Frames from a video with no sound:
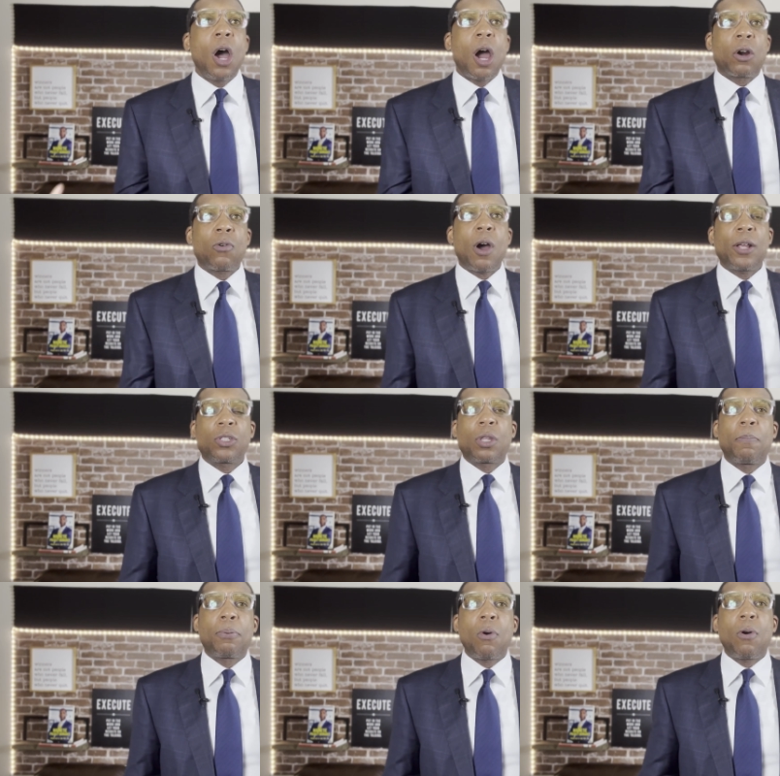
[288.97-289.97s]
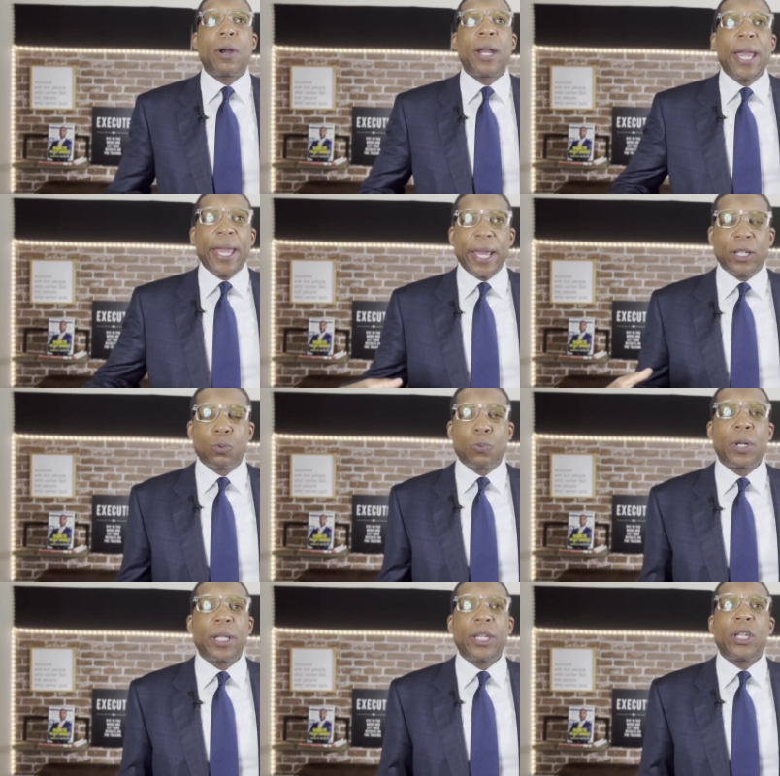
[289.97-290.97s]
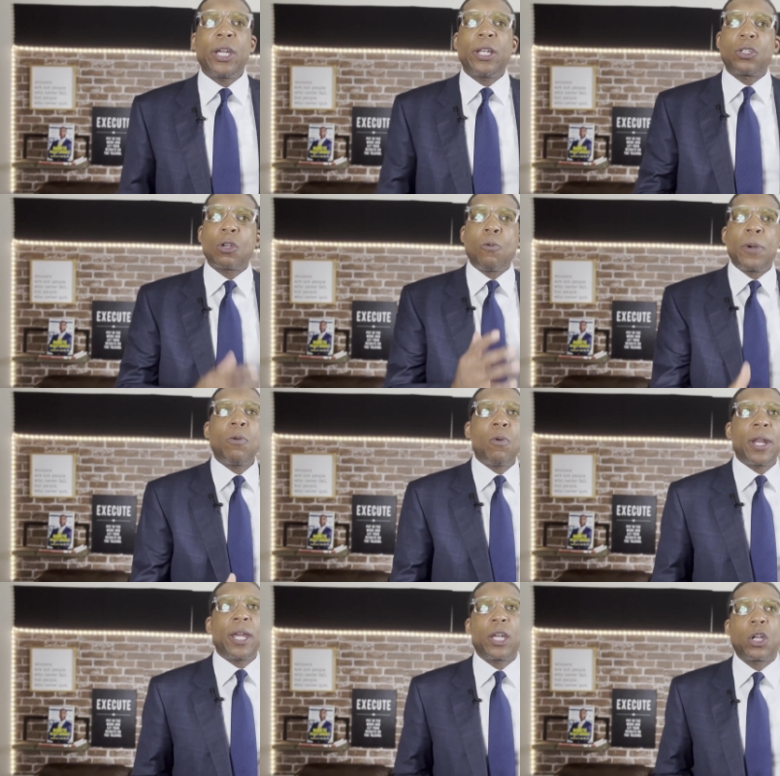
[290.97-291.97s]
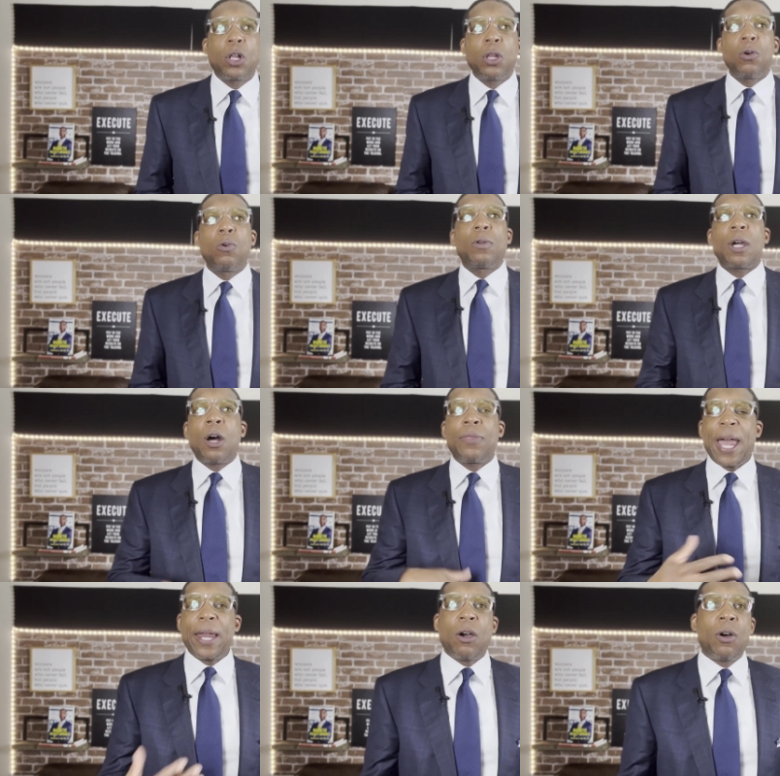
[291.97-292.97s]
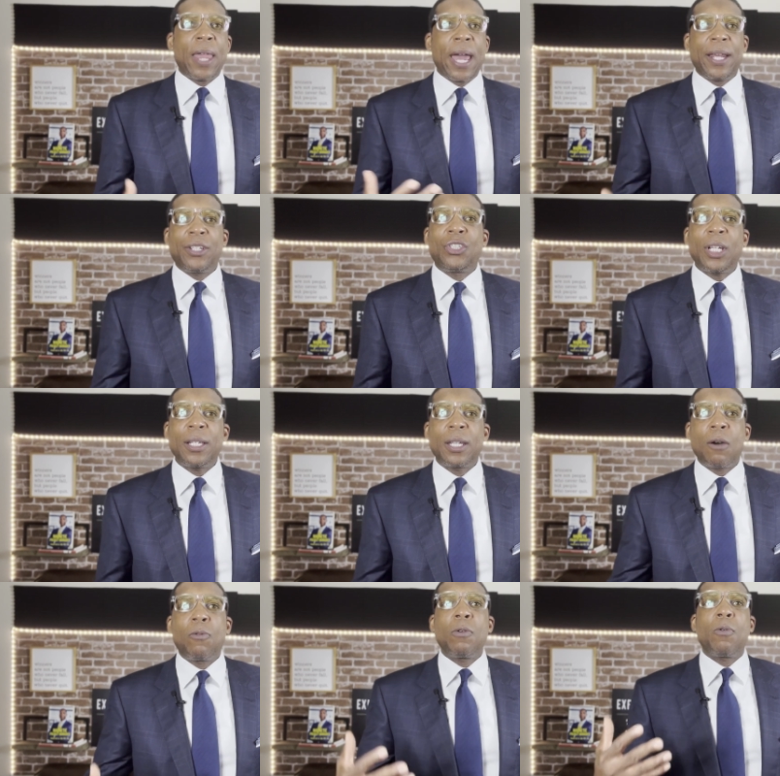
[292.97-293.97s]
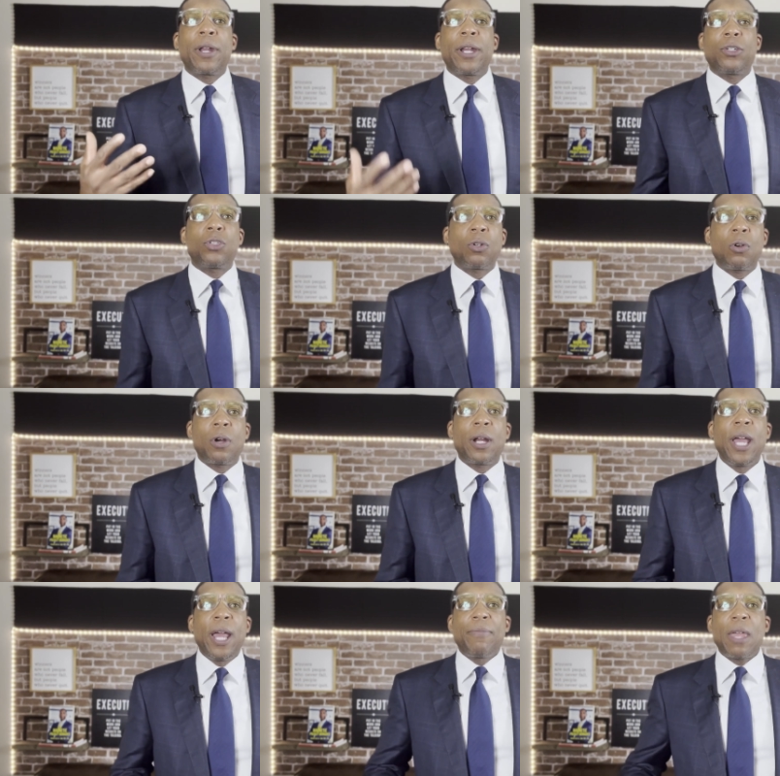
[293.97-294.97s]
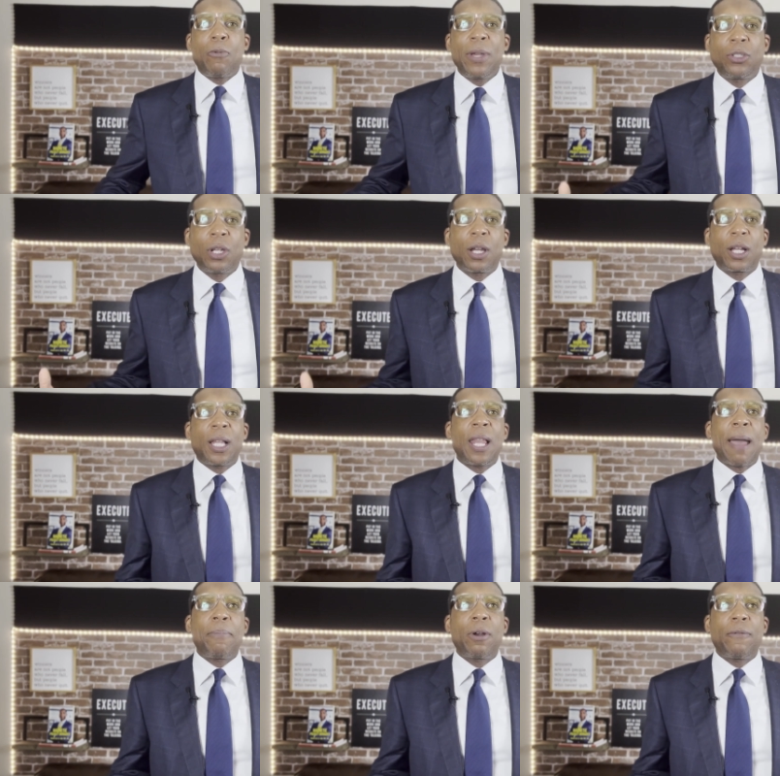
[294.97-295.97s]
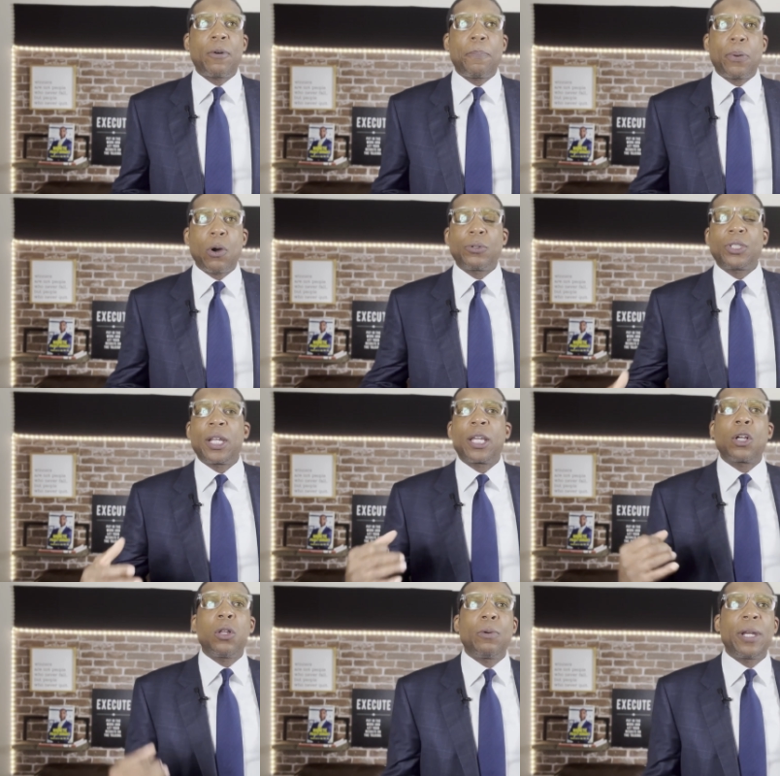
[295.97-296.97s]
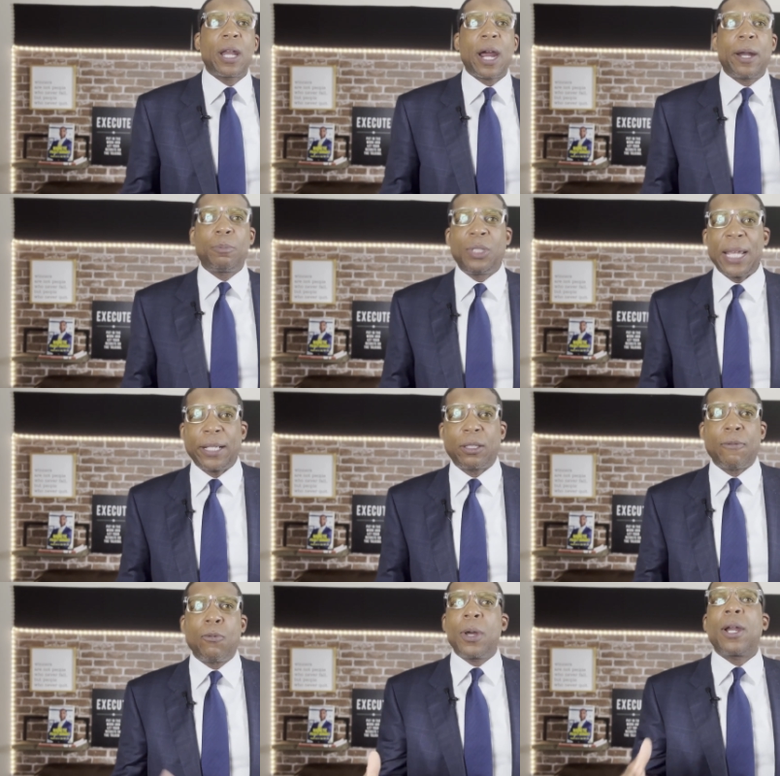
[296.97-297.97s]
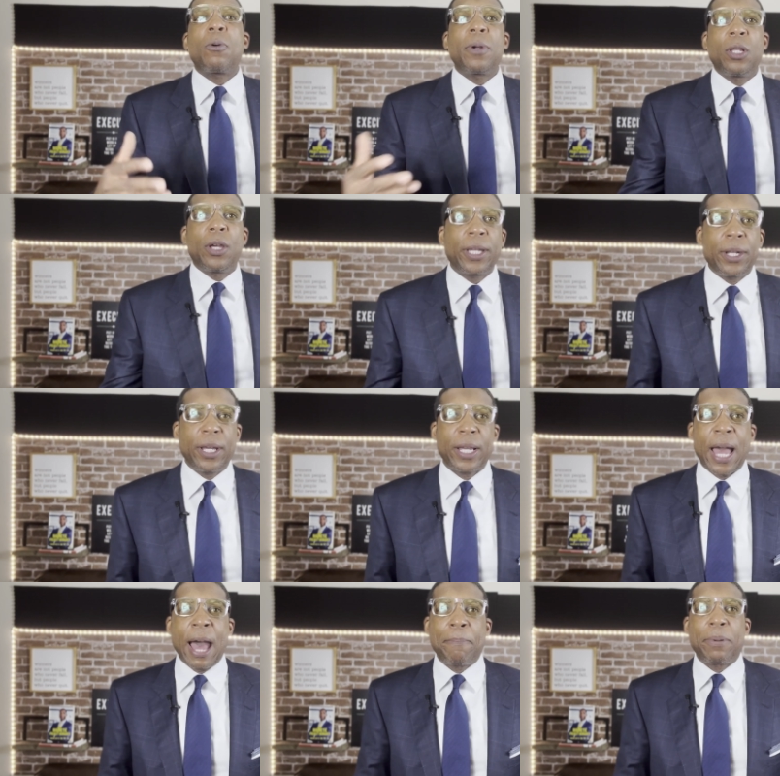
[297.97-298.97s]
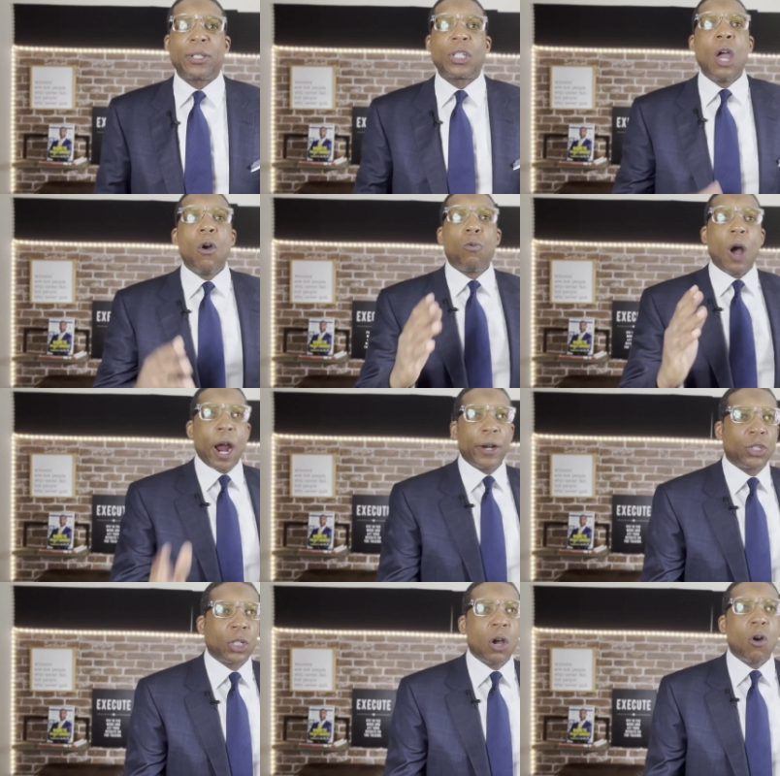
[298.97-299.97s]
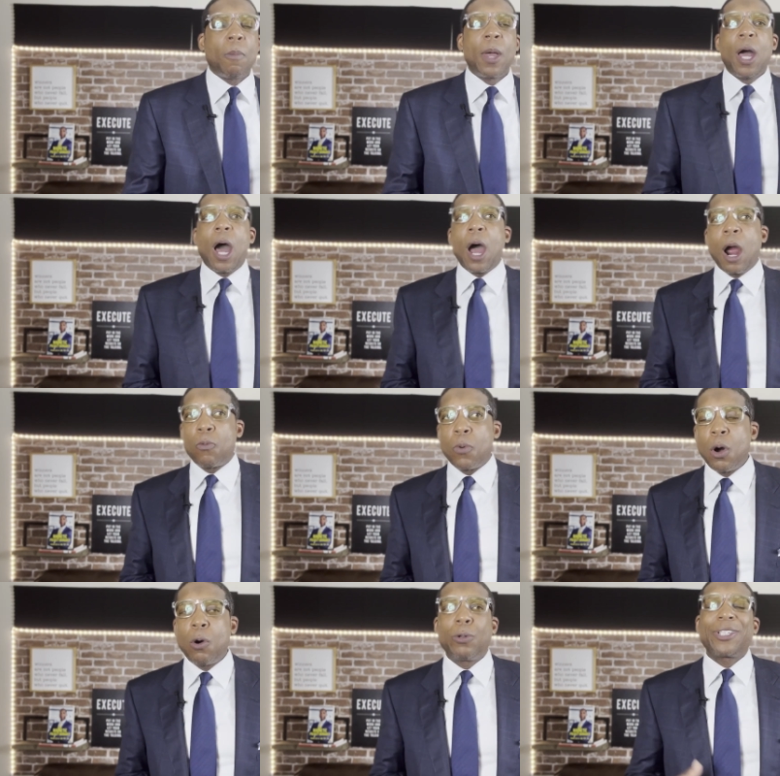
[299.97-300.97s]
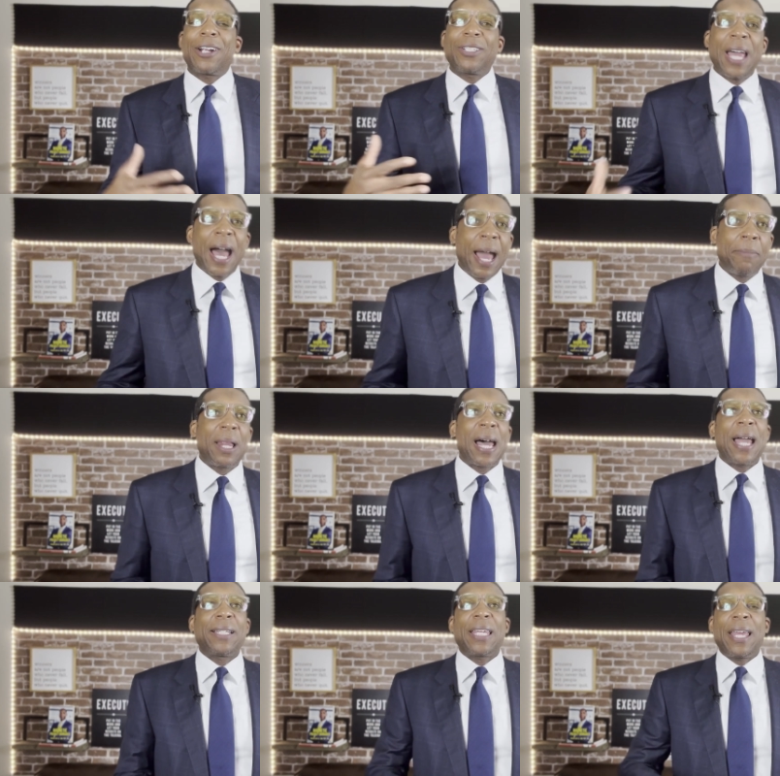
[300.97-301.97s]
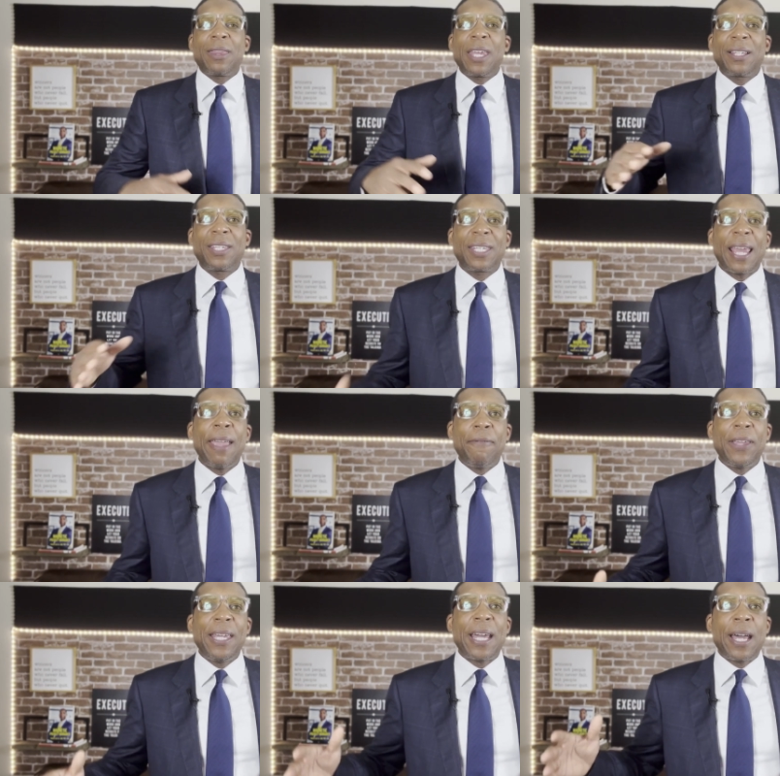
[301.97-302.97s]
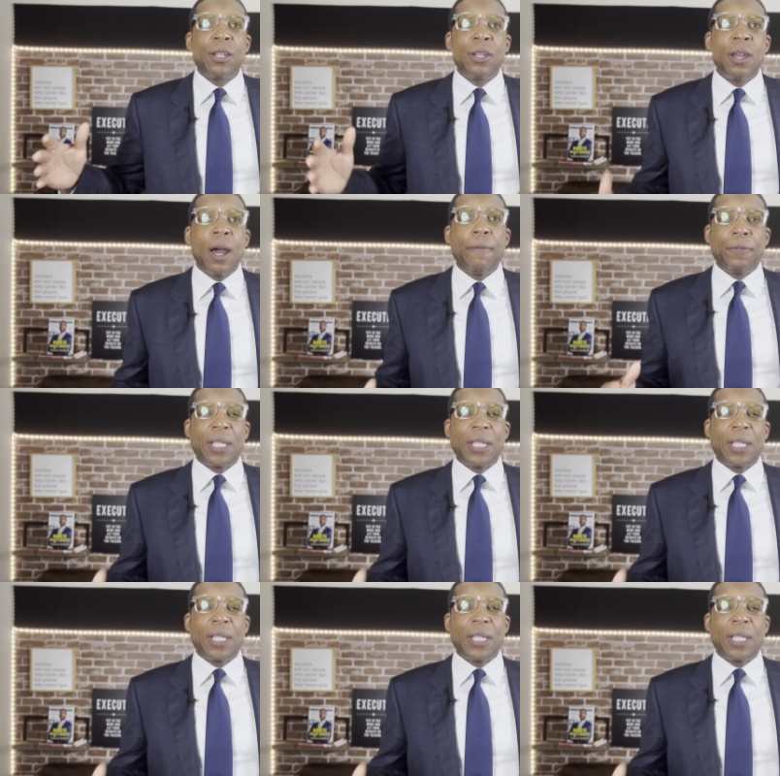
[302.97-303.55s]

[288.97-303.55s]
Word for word: across the board is really good. So we want to include on that on that agenda. We want to ensure that we took a collaborative approach in including our objective. What are we looking to accomplish? Our scope, our roles, our timelines, and then saving enough